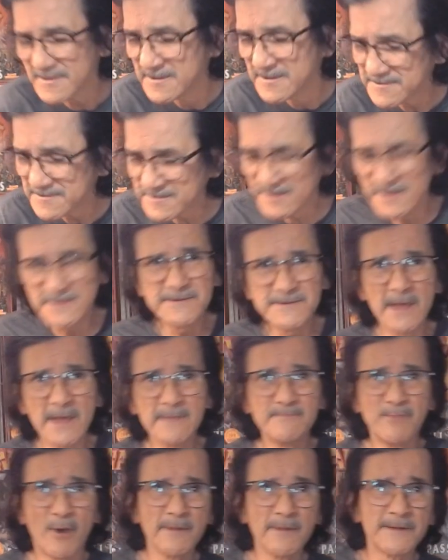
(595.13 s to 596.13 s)
It's gonna take
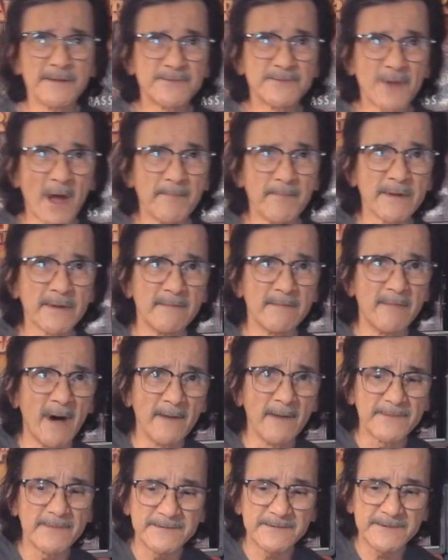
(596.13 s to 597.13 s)
more than dropping them
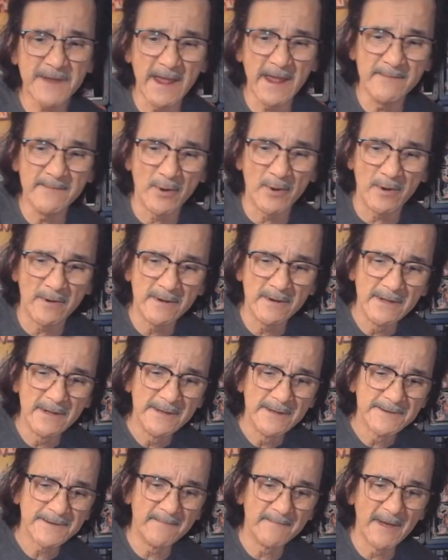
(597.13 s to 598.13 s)
off a table
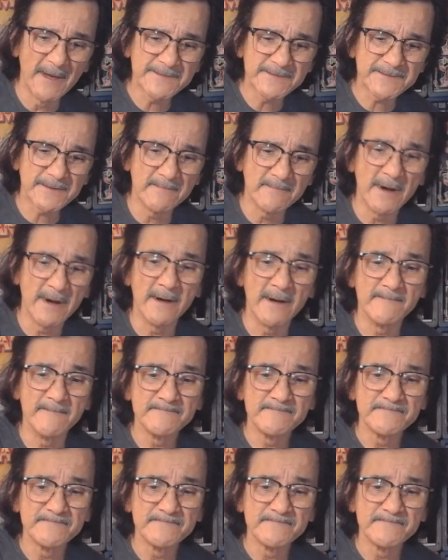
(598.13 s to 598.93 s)
to mess them up.